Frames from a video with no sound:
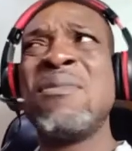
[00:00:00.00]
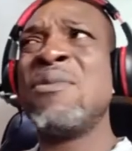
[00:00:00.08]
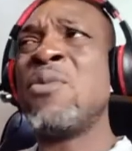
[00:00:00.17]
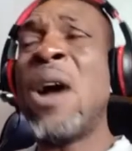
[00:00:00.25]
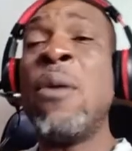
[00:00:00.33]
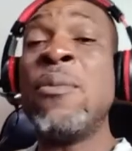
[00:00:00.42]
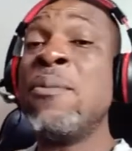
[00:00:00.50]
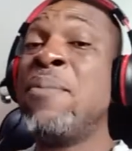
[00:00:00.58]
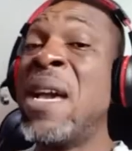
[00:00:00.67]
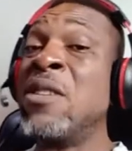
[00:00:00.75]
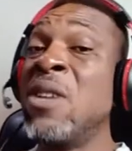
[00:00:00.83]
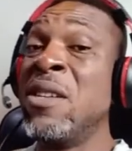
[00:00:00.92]
well,
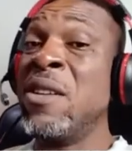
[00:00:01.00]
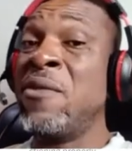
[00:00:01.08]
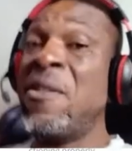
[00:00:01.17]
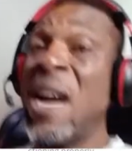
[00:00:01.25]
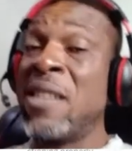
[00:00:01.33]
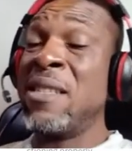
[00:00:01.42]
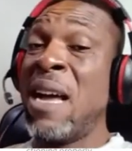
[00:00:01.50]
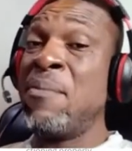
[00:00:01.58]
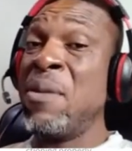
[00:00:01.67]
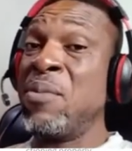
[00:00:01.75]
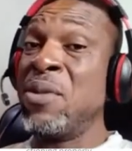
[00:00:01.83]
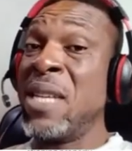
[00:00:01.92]
based on the fact that
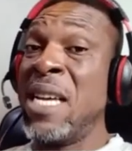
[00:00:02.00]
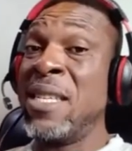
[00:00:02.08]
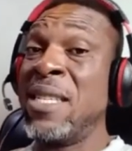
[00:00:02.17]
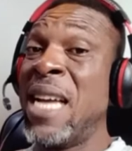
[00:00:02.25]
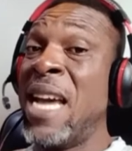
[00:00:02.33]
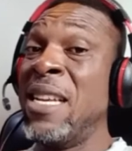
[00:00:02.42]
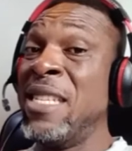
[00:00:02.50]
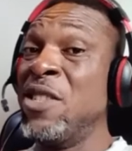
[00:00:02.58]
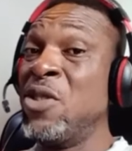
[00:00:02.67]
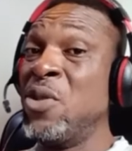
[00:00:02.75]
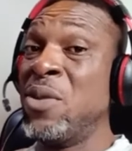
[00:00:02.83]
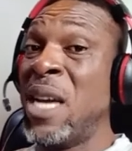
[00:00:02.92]
people say it started in
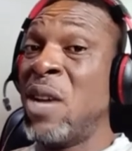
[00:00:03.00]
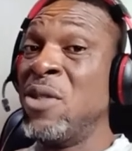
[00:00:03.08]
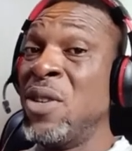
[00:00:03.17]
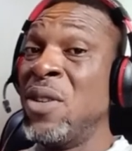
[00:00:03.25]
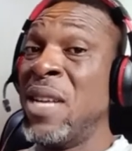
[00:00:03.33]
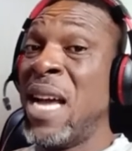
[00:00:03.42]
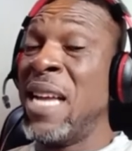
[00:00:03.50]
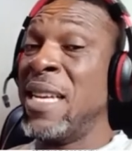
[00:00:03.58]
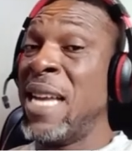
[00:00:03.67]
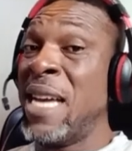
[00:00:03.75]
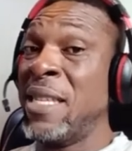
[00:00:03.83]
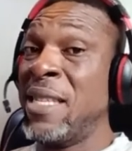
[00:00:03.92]

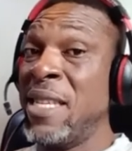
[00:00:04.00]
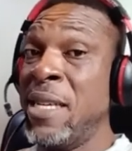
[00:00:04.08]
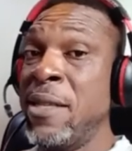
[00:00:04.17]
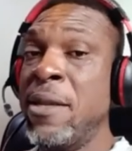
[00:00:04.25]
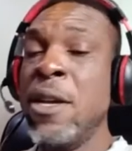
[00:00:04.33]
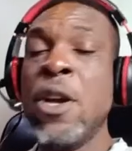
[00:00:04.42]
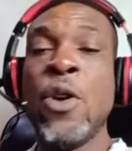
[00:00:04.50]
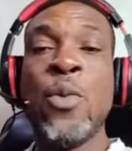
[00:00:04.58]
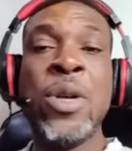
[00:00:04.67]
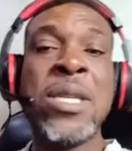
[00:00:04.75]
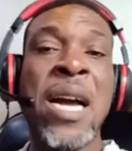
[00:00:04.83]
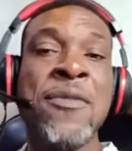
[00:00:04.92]
2019,
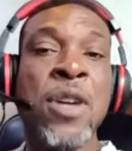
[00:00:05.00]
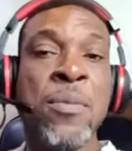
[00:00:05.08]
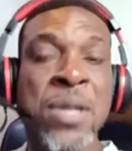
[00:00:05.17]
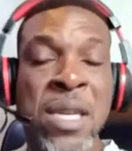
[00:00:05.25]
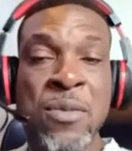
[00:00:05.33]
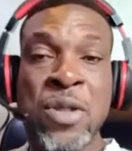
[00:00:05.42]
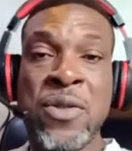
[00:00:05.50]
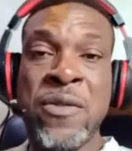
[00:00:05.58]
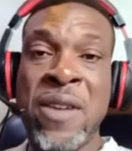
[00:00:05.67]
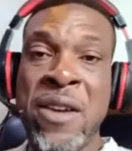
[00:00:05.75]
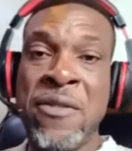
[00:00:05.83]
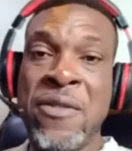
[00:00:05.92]
which I've not been able to
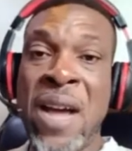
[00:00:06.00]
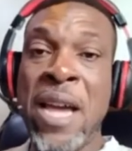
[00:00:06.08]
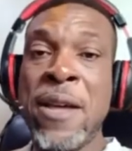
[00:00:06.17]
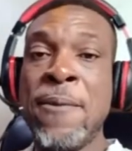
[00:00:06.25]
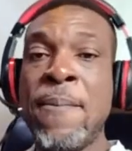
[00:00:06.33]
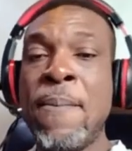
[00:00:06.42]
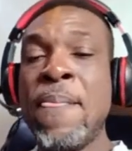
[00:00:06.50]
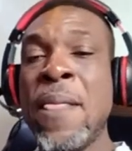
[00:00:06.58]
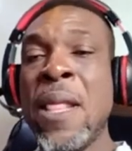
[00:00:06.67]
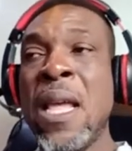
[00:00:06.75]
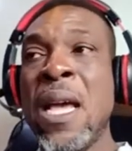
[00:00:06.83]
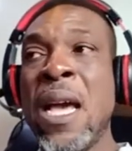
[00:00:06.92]
verify.
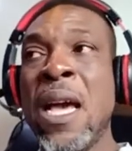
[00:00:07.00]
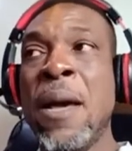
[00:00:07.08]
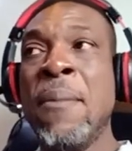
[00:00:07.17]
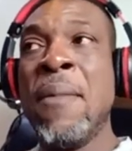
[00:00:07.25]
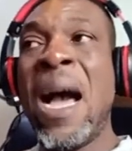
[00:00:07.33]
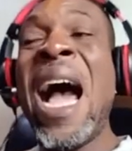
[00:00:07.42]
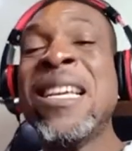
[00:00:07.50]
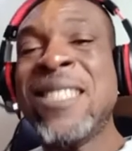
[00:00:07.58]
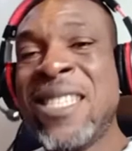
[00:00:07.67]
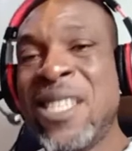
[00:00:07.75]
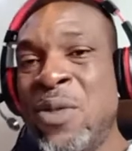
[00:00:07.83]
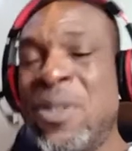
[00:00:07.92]
I
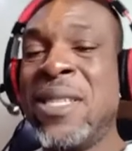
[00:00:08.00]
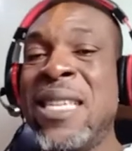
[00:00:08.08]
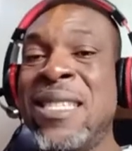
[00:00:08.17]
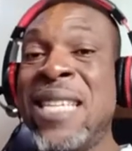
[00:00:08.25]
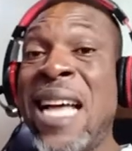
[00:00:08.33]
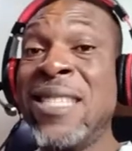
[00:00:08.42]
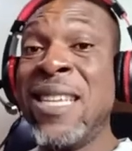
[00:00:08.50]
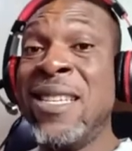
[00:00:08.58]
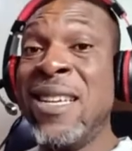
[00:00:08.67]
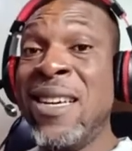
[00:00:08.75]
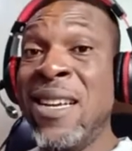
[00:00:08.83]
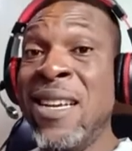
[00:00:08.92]
still
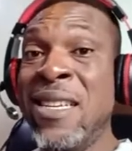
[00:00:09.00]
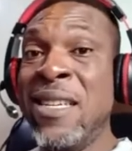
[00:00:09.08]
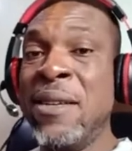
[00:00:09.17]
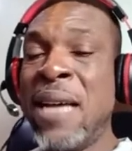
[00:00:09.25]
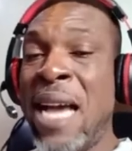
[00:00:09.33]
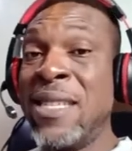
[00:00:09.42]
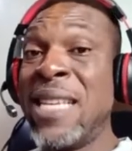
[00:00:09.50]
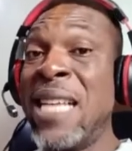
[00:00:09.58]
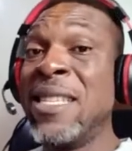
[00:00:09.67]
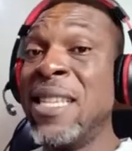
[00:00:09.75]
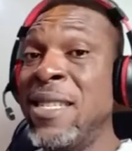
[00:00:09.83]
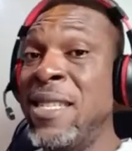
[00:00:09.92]
started early. I
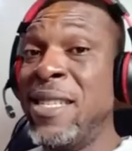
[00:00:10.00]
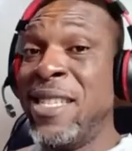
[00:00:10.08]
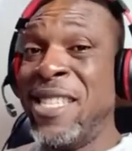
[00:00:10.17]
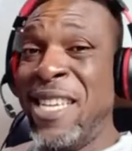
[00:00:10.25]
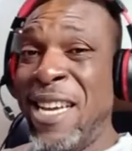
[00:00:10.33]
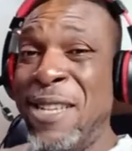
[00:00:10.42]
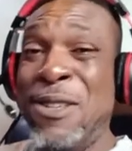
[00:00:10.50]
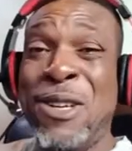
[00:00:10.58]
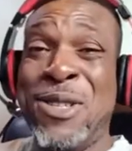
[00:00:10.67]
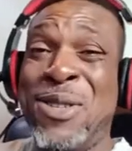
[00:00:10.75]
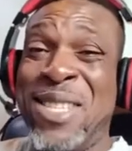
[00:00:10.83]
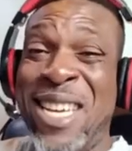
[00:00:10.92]
started this year, not
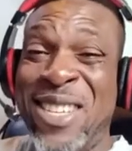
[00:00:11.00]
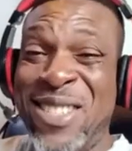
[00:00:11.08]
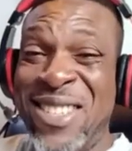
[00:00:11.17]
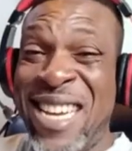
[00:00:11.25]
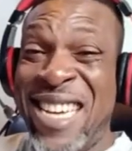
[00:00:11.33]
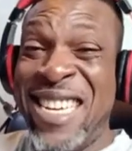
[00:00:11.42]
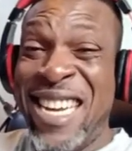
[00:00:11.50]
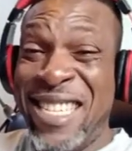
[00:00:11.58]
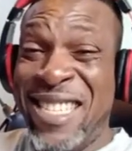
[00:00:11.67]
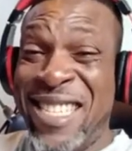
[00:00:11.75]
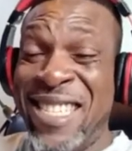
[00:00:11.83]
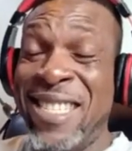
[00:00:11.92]

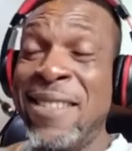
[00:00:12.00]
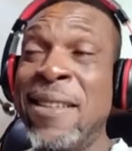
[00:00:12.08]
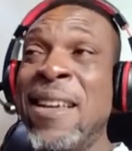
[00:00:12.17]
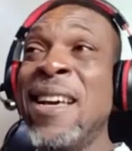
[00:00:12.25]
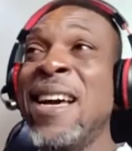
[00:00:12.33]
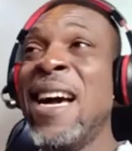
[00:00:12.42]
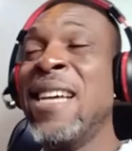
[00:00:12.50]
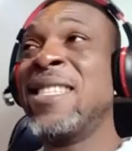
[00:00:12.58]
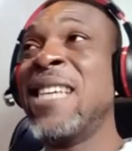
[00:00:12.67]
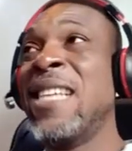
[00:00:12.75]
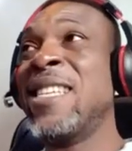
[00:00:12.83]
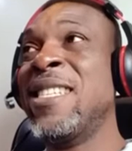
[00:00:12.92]
2019. I
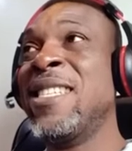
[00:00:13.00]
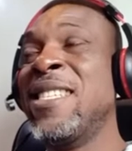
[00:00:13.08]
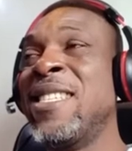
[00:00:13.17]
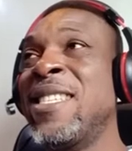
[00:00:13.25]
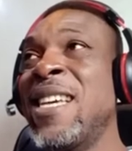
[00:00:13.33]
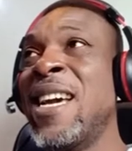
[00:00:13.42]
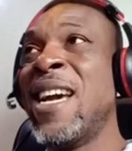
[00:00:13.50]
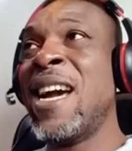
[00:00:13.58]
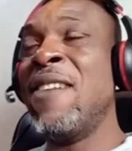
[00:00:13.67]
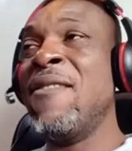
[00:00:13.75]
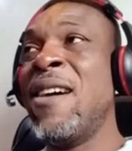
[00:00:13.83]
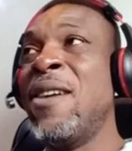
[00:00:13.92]
started this year
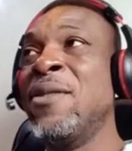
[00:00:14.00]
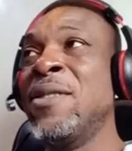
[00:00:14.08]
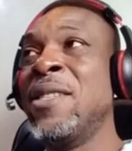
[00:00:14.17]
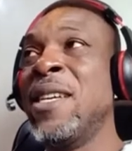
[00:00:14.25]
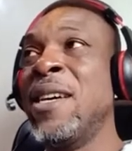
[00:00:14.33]
around